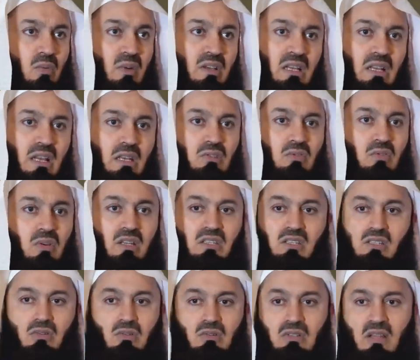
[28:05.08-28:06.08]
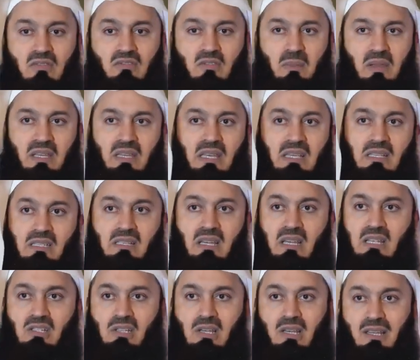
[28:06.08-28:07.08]
What did I do? I just looked after my kids
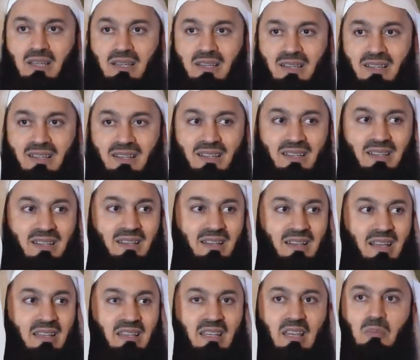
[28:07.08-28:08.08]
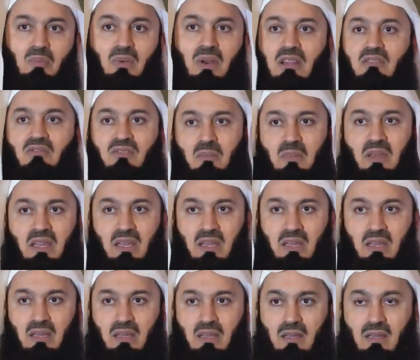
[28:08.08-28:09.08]
nicely, and they prayed for me.
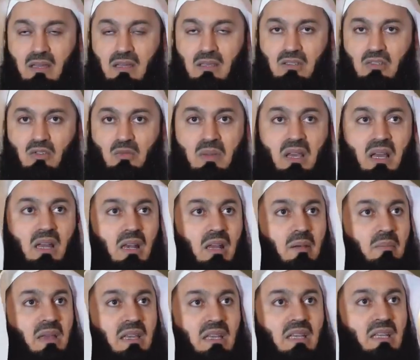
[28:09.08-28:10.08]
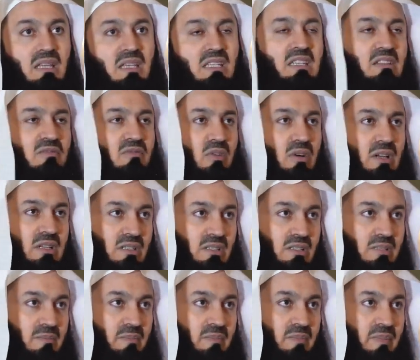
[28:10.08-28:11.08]
So may Allah make it easy for
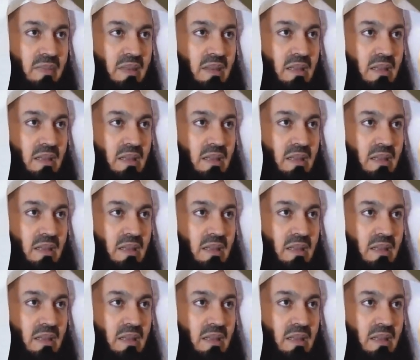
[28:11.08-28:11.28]
us.